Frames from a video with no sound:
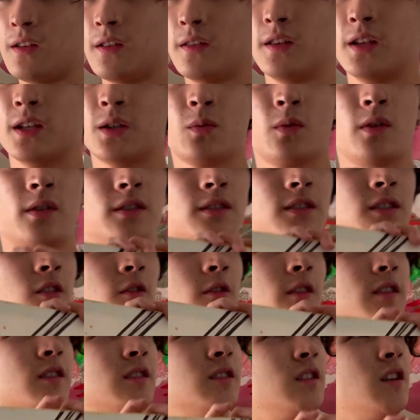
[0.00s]
This one is
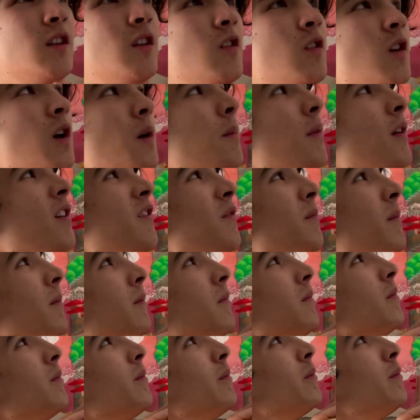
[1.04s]
going to go above
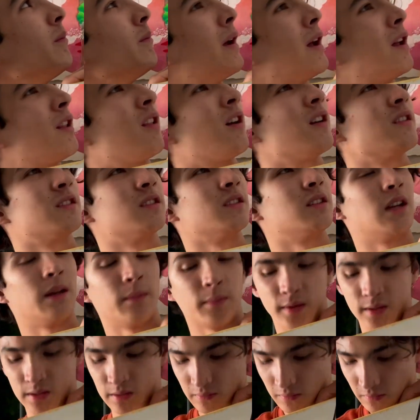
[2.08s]
my closet, I
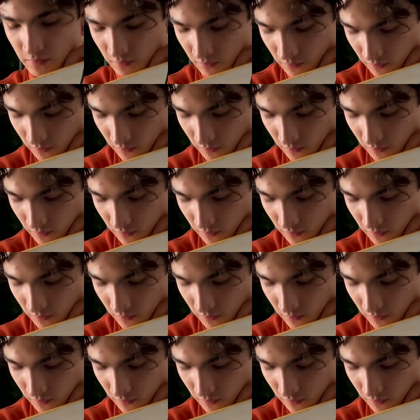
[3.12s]
believe.